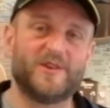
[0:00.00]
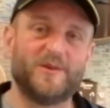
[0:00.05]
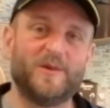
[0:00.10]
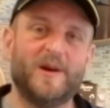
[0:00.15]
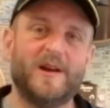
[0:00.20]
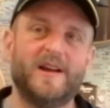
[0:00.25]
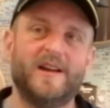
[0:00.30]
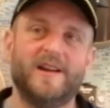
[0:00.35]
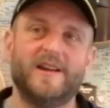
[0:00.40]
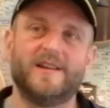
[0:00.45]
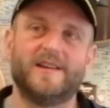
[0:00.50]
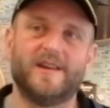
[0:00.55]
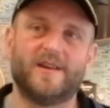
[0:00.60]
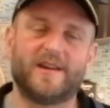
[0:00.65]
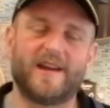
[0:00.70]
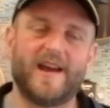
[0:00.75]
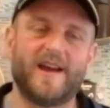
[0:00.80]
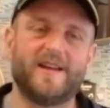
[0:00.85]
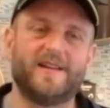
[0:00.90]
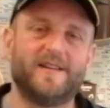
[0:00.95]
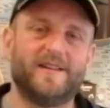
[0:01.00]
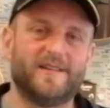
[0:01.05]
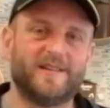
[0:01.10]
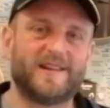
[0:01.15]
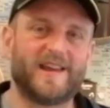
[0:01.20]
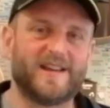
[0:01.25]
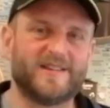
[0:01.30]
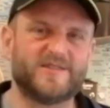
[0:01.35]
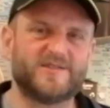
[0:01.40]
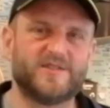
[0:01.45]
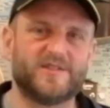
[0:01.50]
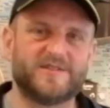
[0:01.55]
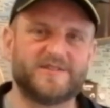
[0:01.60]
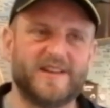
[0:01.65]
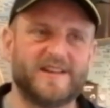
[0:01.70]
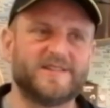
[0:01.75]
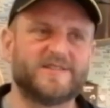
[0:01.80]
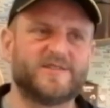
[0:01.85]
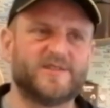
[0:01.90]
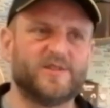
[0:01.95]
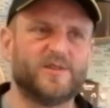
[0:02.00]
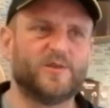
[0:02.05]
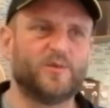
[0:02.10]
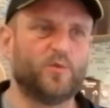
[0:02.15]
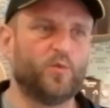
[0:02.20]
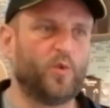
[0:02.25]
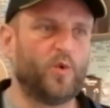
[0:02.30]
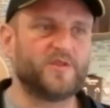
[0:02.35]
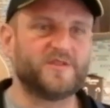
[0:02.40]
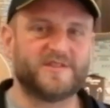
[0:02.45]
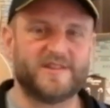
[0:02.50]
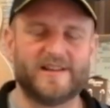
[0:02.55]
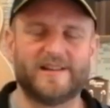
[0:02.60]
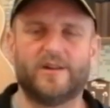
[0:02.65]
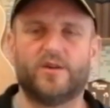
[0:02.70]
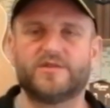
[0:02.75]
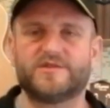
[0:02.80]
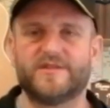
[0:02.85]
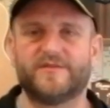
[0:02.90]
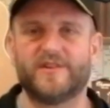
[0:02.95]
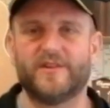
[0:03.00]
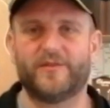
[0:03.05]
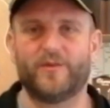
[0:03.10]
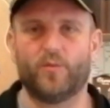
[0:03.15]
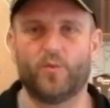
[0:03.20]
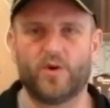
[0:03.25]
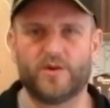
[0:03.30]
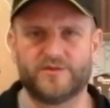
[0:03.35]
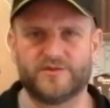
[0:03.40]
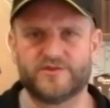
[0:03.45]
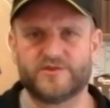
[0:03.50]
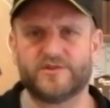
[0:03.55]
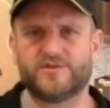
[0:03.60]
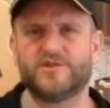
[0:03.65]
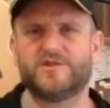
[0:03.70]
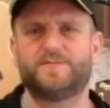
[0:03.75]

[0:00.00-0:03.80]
So you can get sucked into wanting lots of different ones.